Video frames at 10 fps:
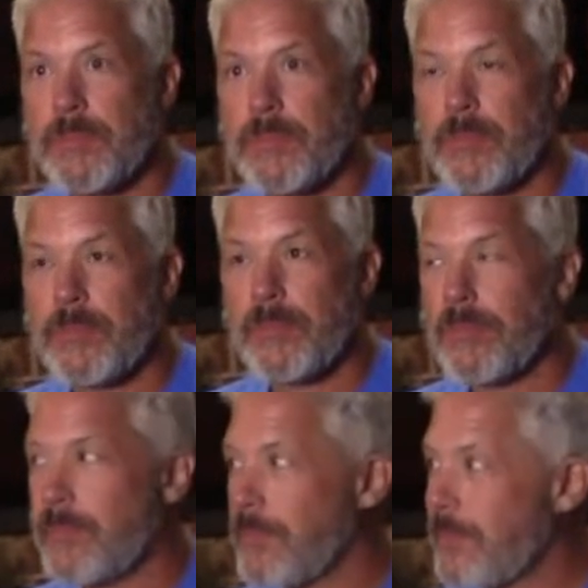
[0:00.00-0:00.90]

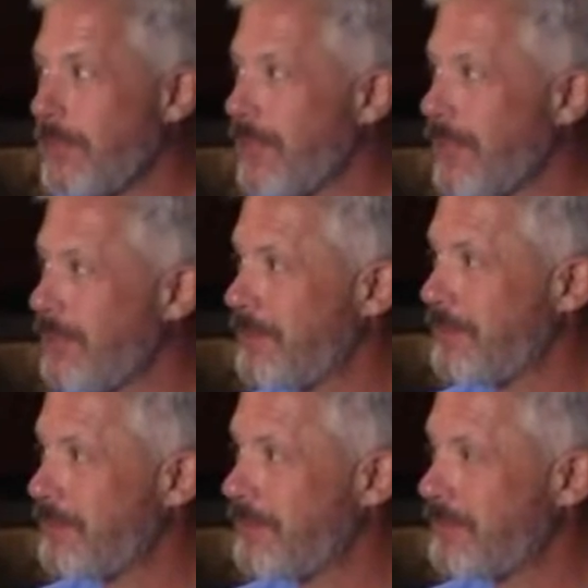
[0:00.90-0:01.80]

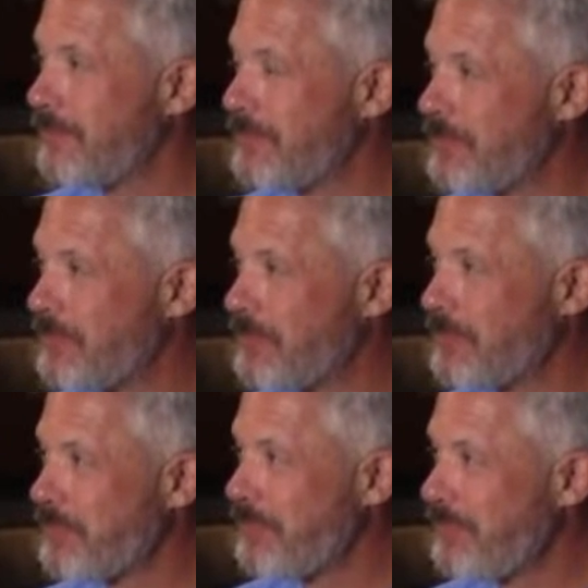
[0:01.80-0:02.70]

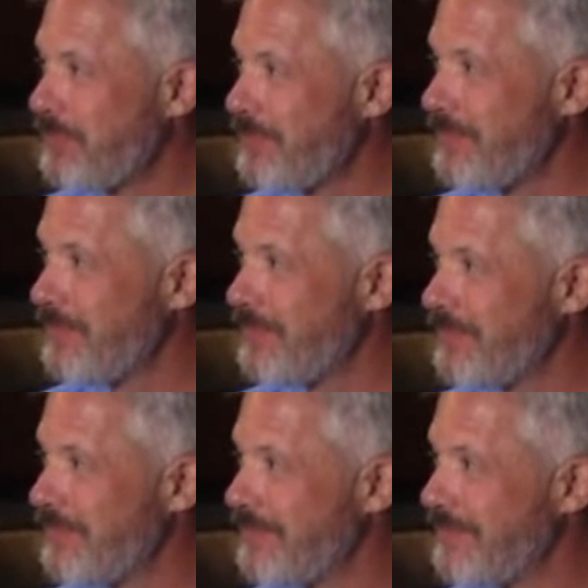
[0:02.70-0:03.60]

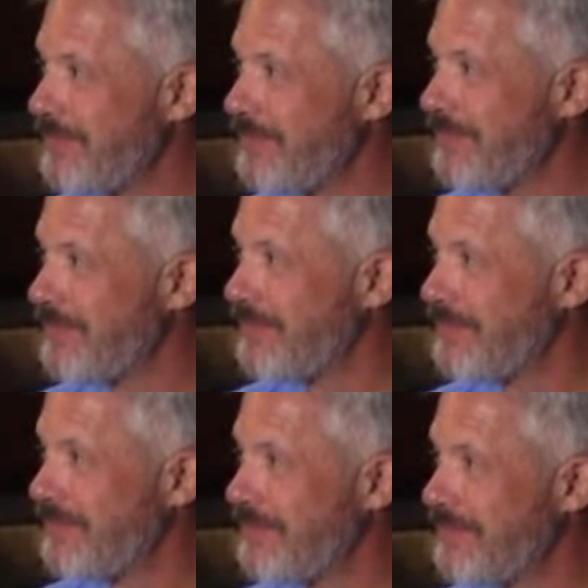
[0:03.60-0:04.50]

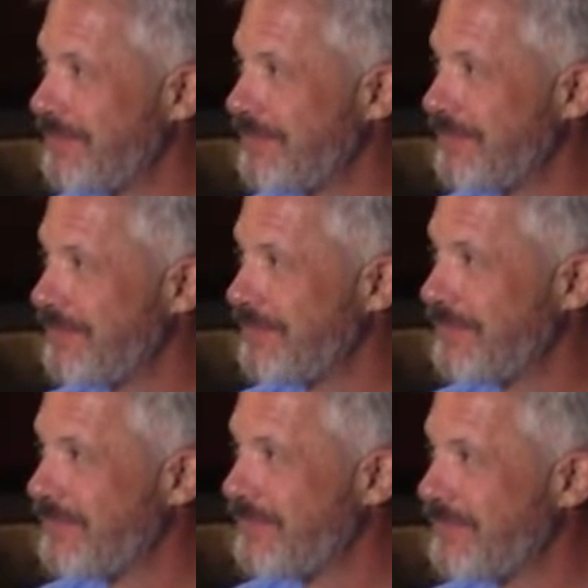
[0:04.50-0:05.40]

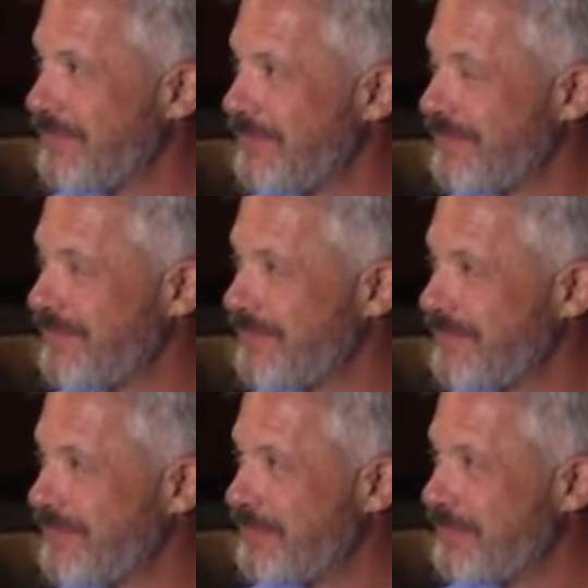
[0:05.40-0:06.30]

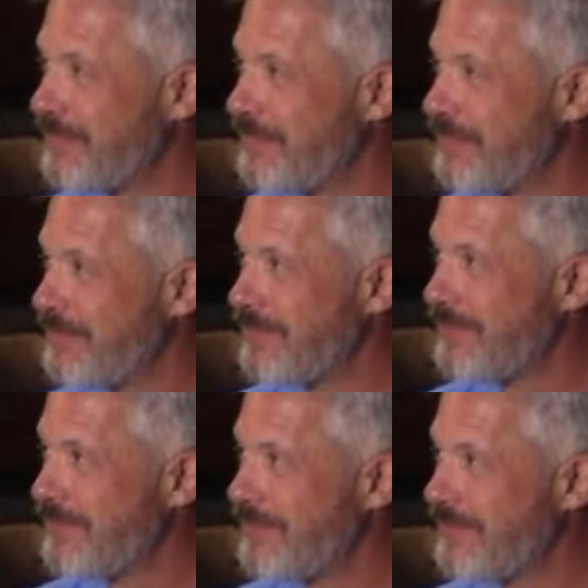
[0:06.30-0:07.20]

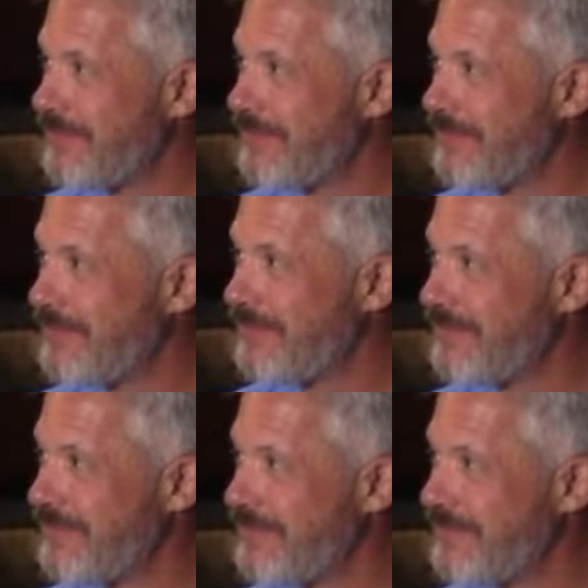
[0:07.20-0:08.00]
(silent)